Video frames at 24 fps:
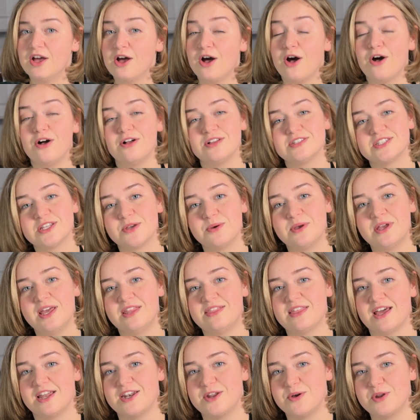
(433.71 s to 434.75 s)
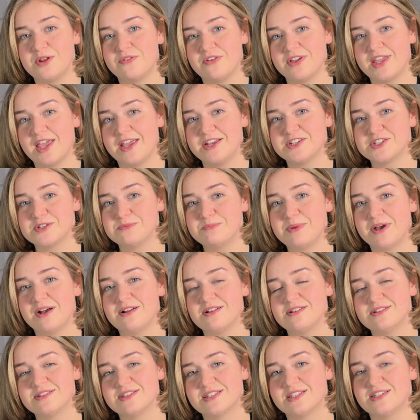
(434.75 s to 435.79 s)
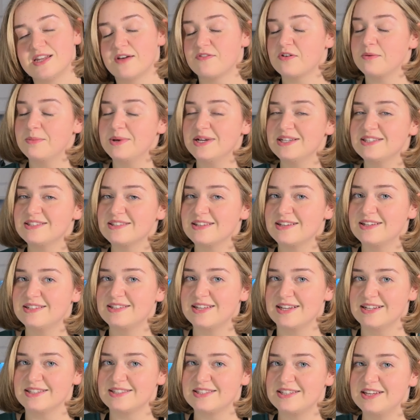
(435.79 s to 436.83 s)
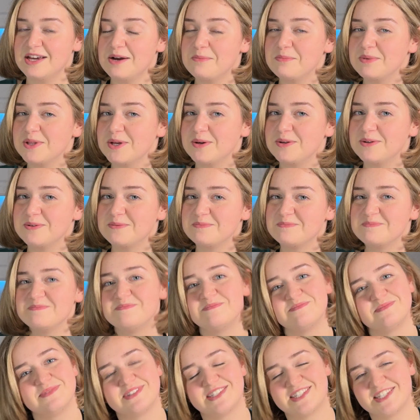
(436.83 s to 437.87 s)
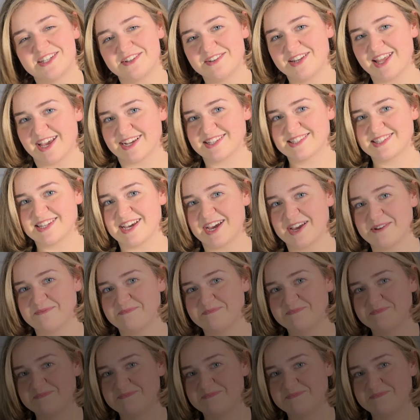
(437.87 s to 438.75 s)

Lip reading: Also, hit that notification bell to never miss a tasty upload. Till next time.